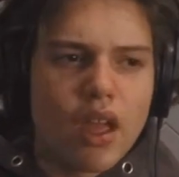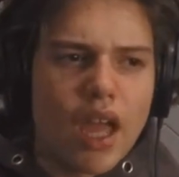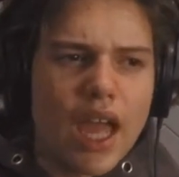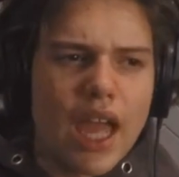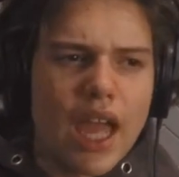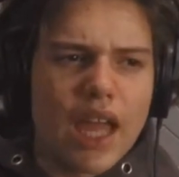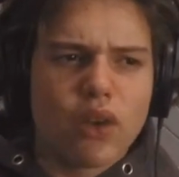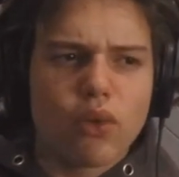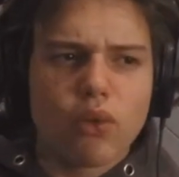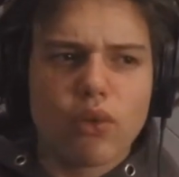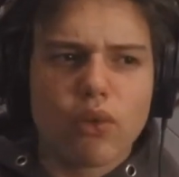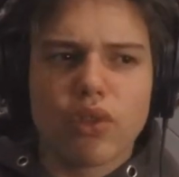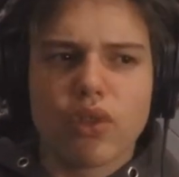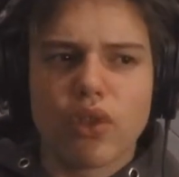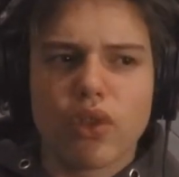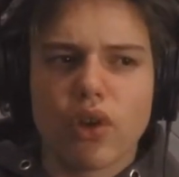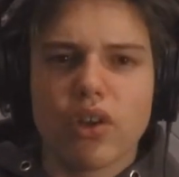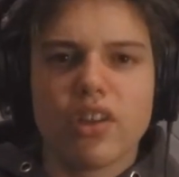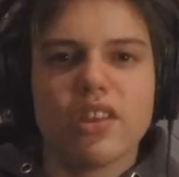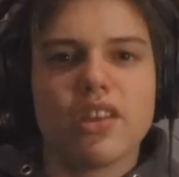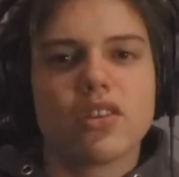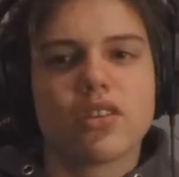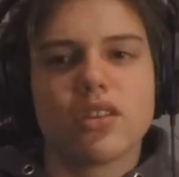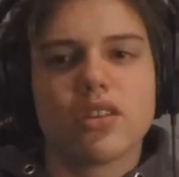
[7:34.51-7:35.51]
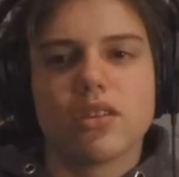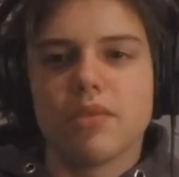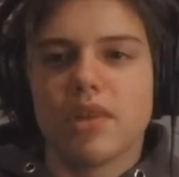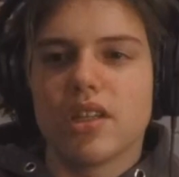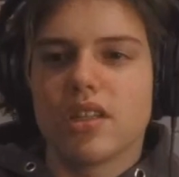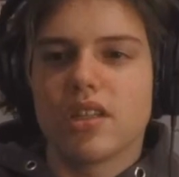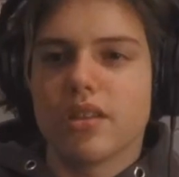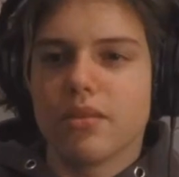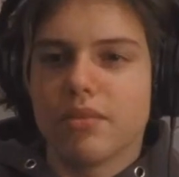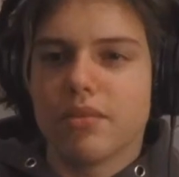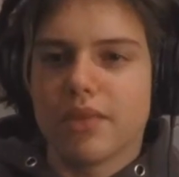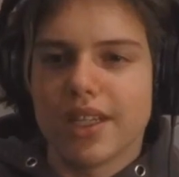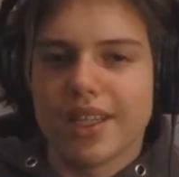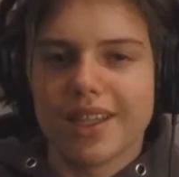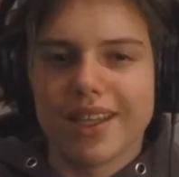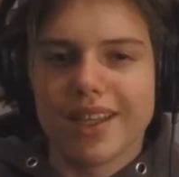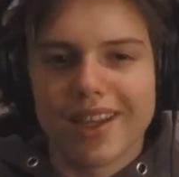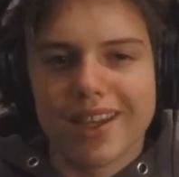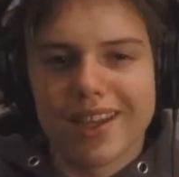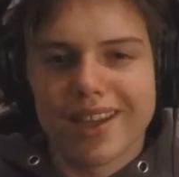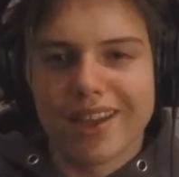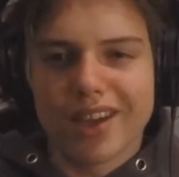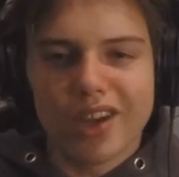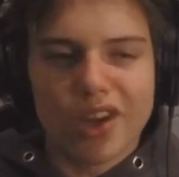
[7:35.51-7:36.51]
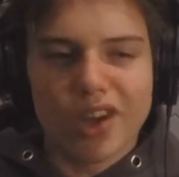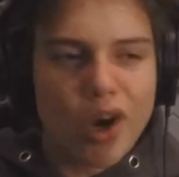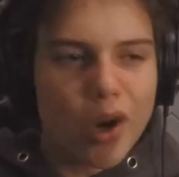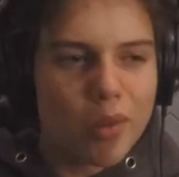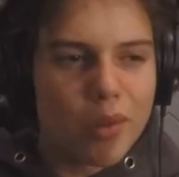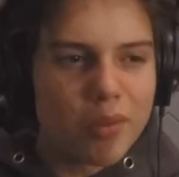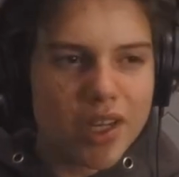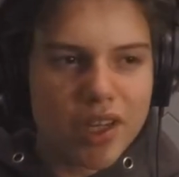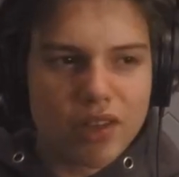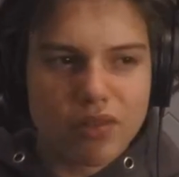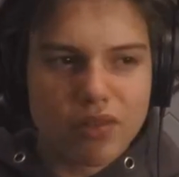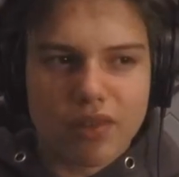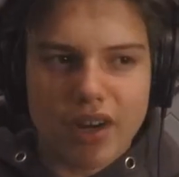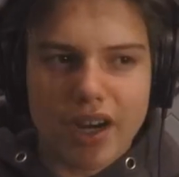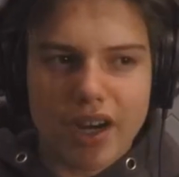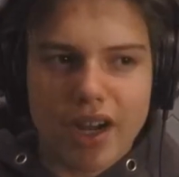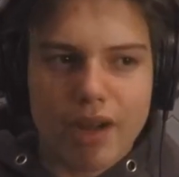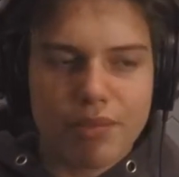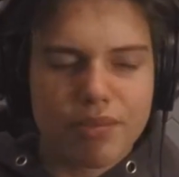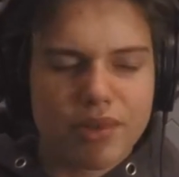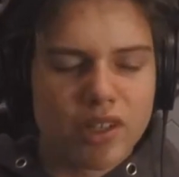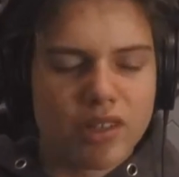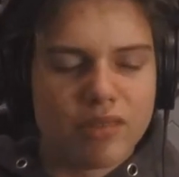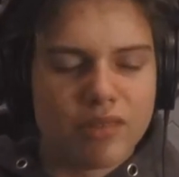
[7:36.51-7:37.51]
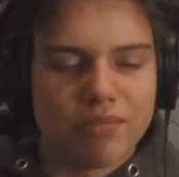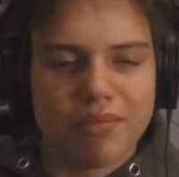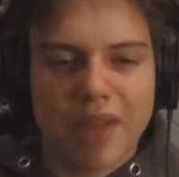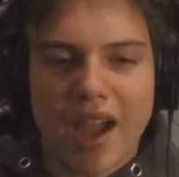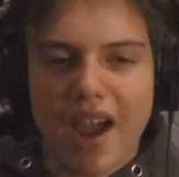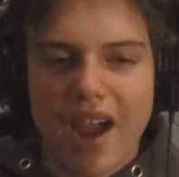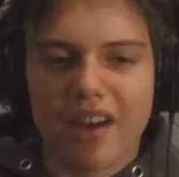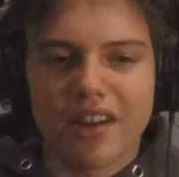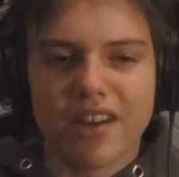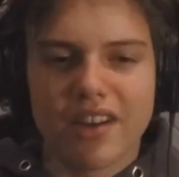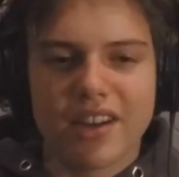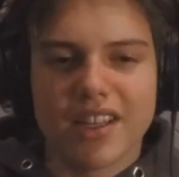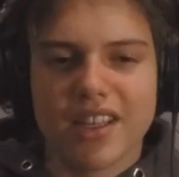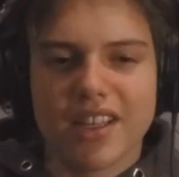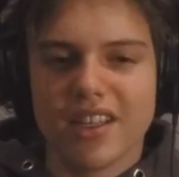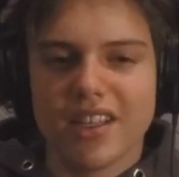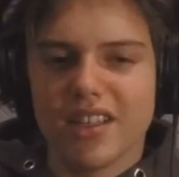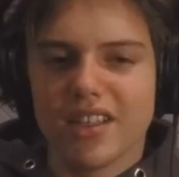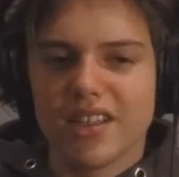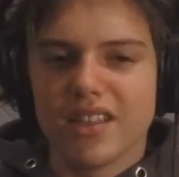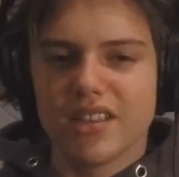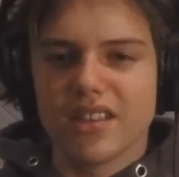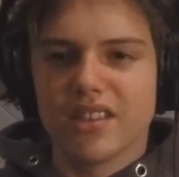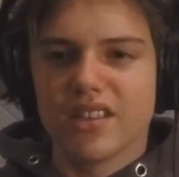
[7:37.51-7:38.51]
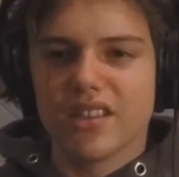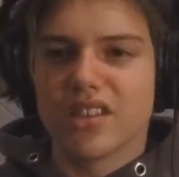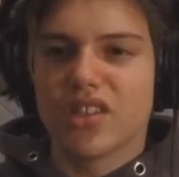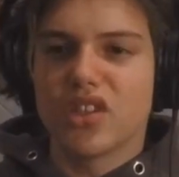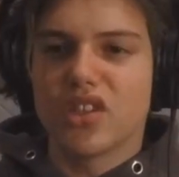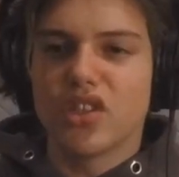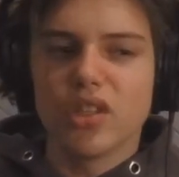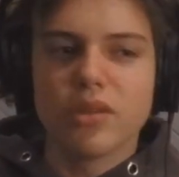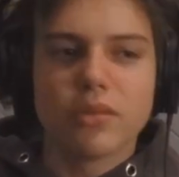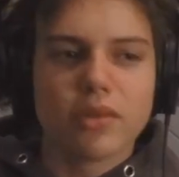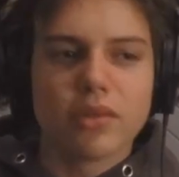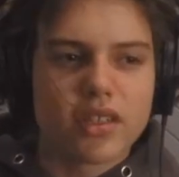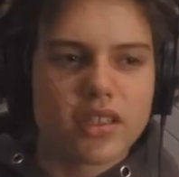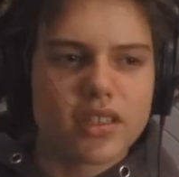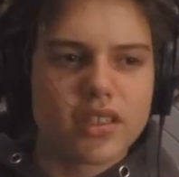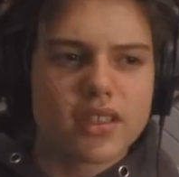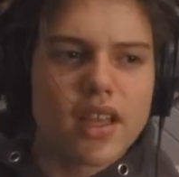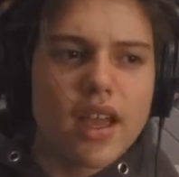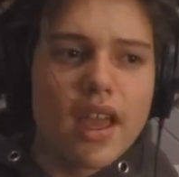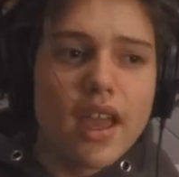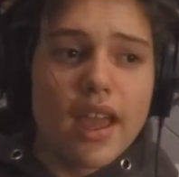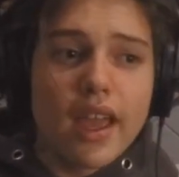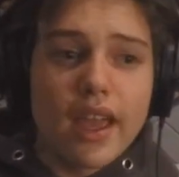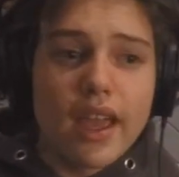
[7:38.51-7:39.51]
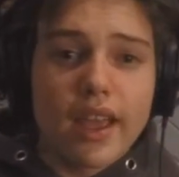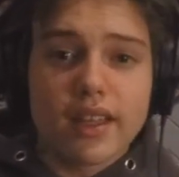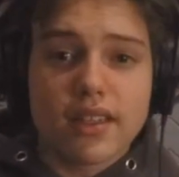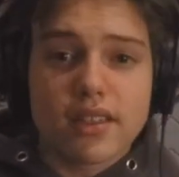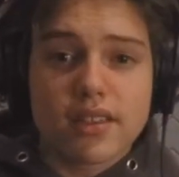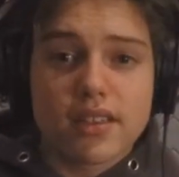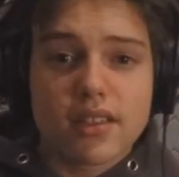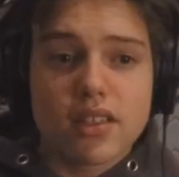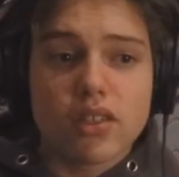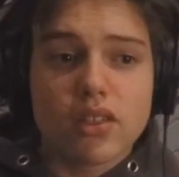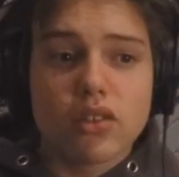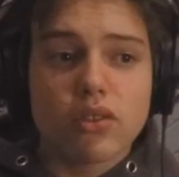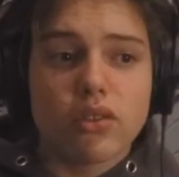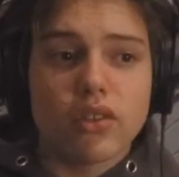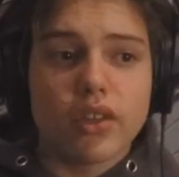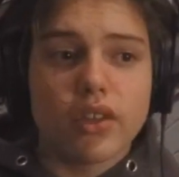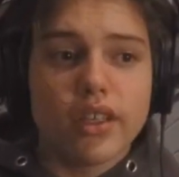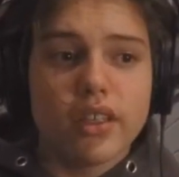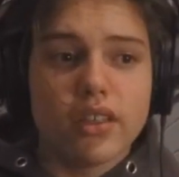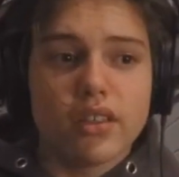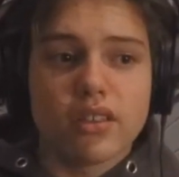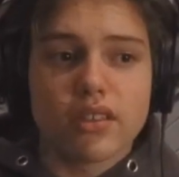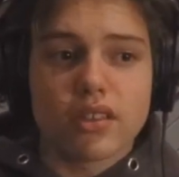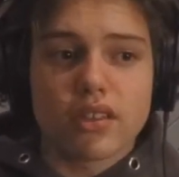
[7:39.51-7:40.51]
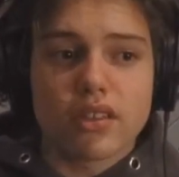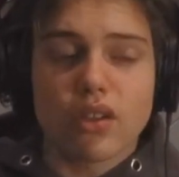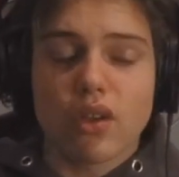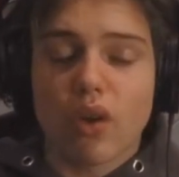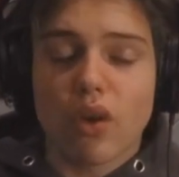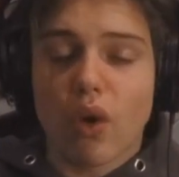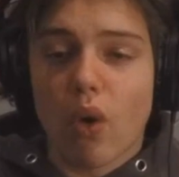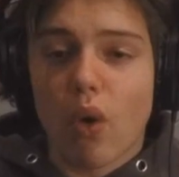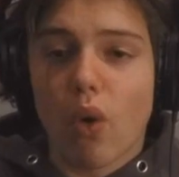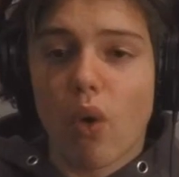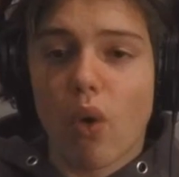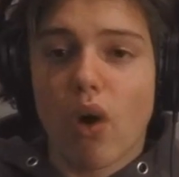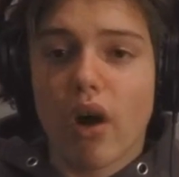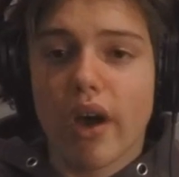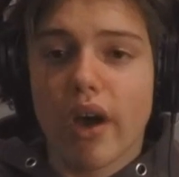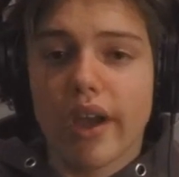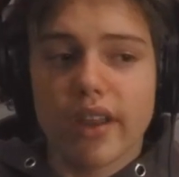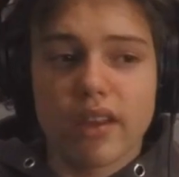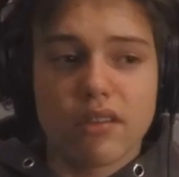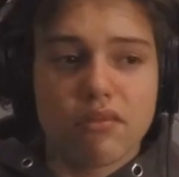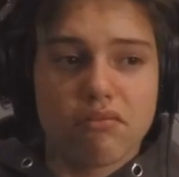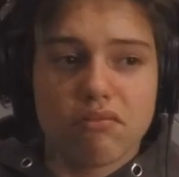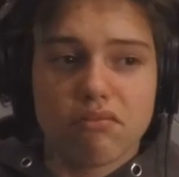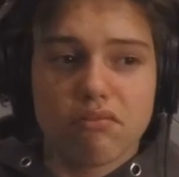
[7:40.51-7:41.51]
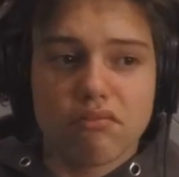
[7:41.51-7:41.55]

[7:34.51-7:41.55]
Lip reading: And although this is meant to be a comedy rap, a parody, humorous, it still is quite